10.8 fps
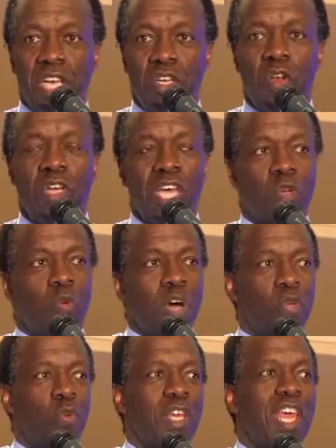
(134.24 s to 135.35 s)
and you look at
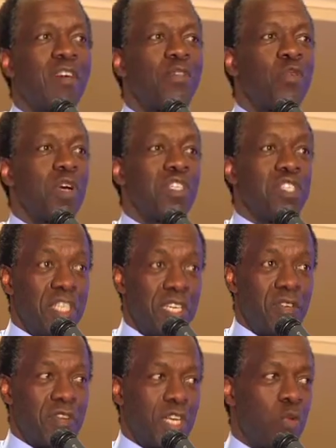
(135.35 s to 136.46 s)
what we have to
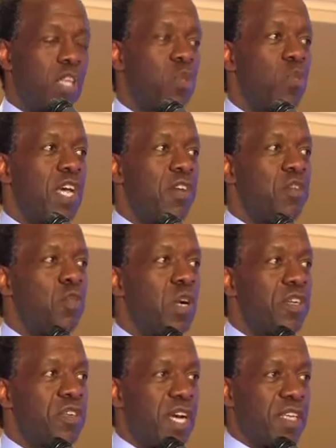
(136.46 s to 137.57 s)
achieve and what we have to
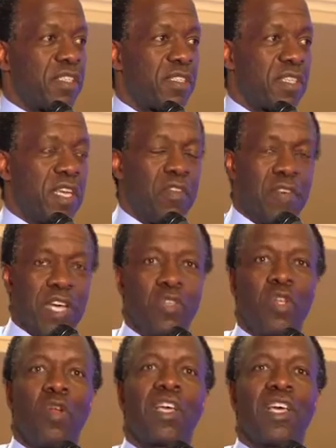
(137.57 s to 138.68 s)
address, in fact,
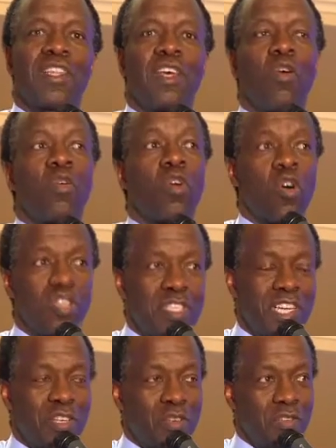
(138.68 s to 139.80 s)
you look at the whole
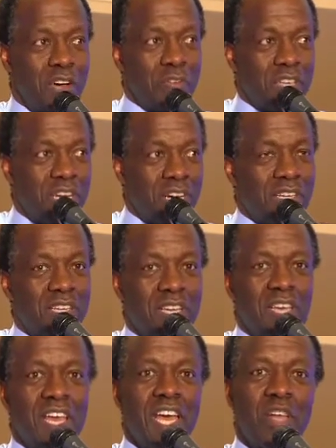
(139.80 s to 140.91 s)
continent of Africa
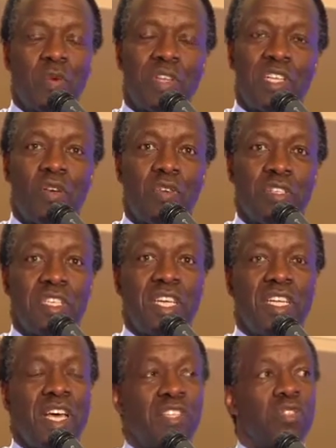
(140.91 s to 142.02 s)
and what the
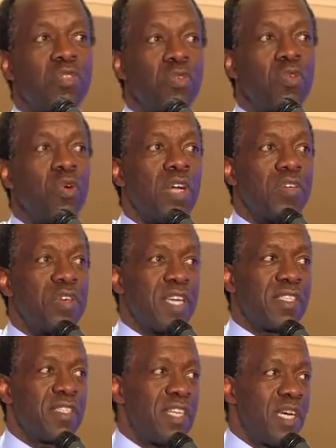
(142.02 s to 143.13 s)
continent has to
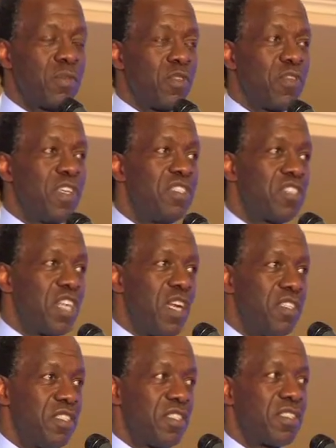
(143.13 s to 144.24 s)
address in terms of its
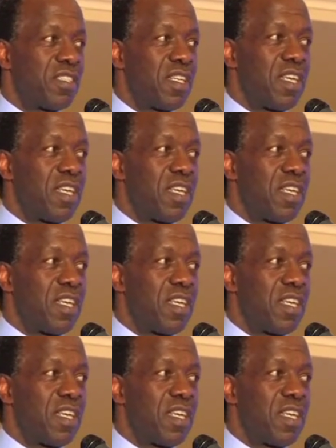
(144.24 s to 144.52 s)
challenges,